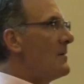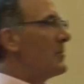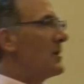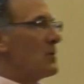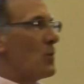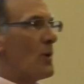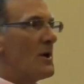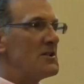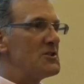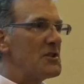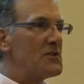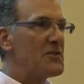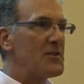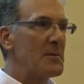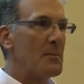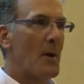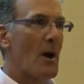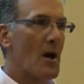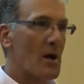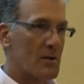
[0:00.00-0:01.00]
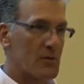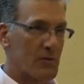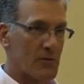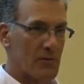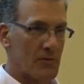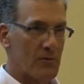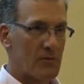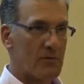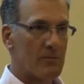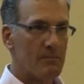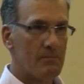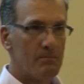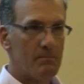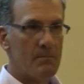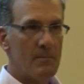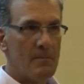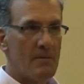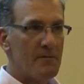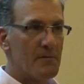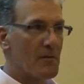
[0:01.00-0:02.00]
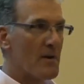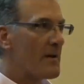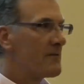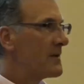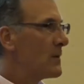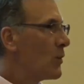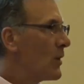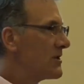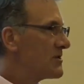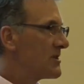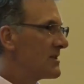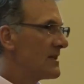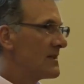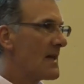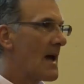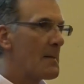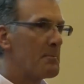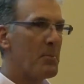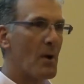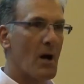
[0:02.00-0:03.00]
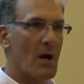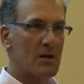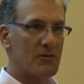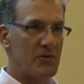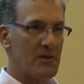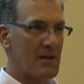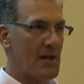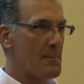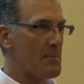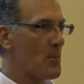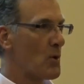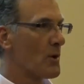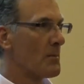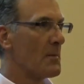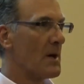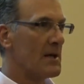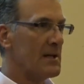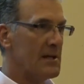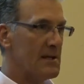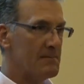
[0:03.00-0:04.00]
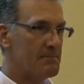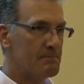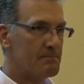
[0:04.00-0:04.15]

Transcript: put widgets in boxes. For every widget in that box, you get more money.